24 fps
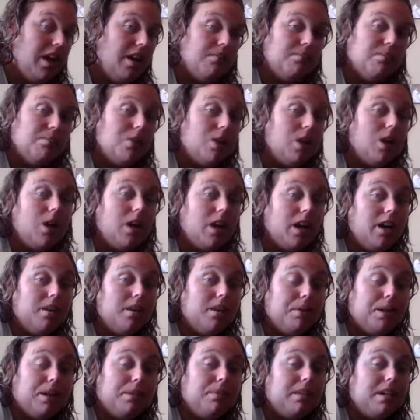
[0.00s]
I'm
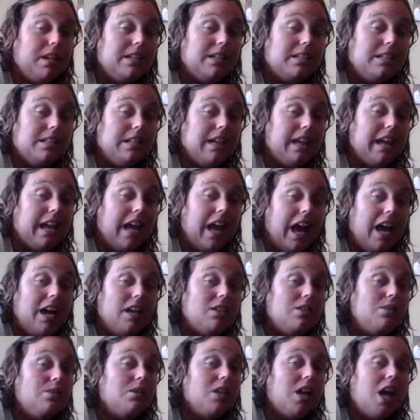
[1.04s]
sorry, but I'm gonna say
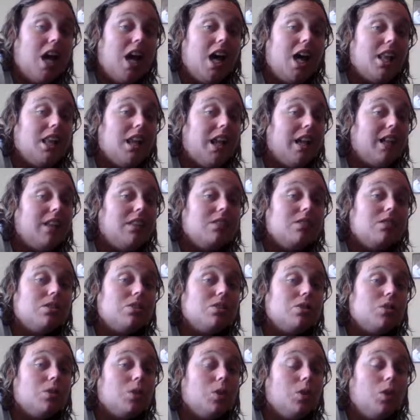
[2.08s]
I do not like the
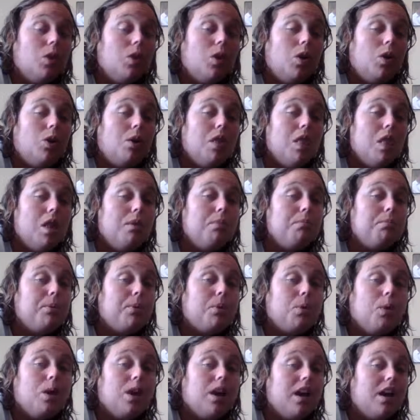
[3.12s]
school
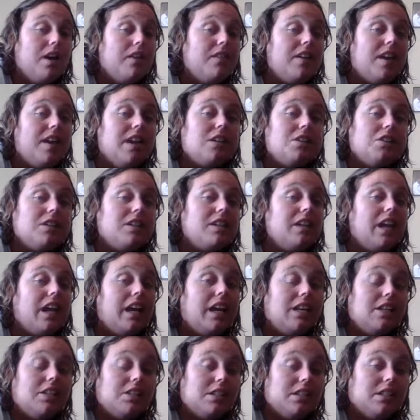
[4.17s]
board of
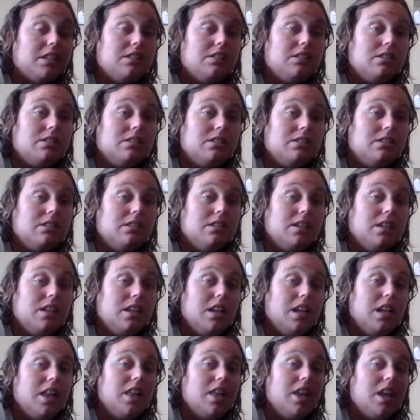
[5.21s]
education.
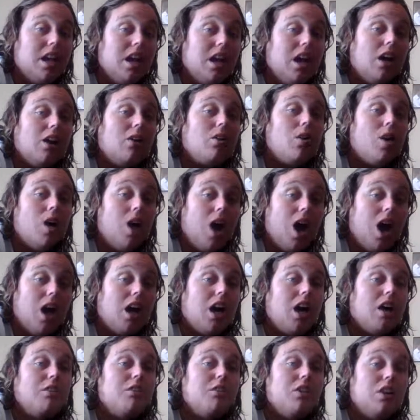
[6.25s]
They are
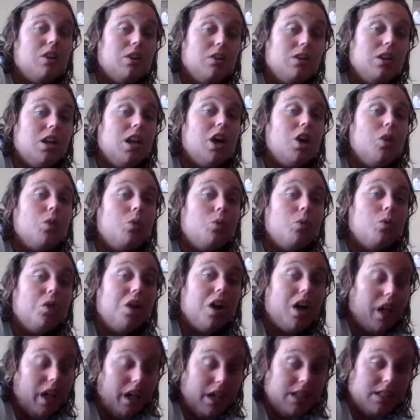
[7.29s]
crock of you know
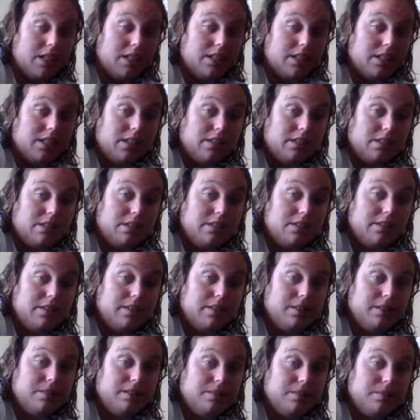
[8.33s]
what.
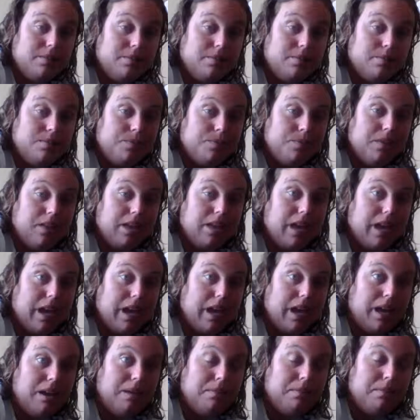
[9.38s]

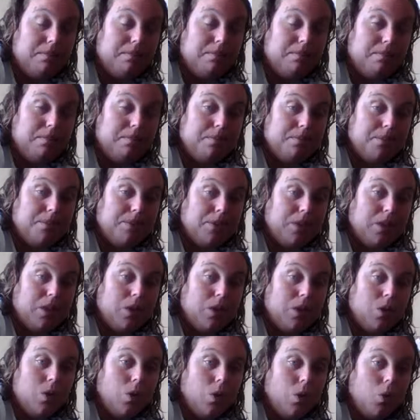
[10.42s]
Okay?
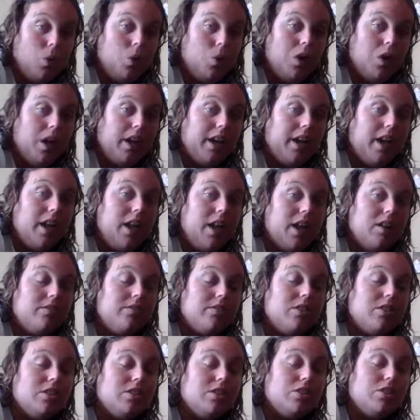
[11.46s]
What
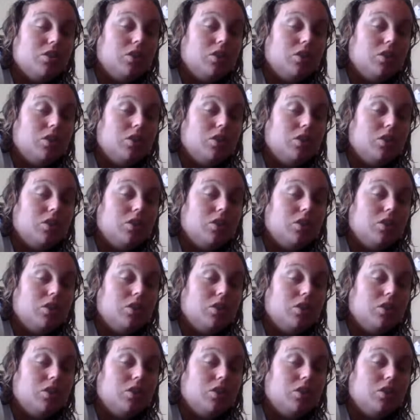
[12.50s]
gives the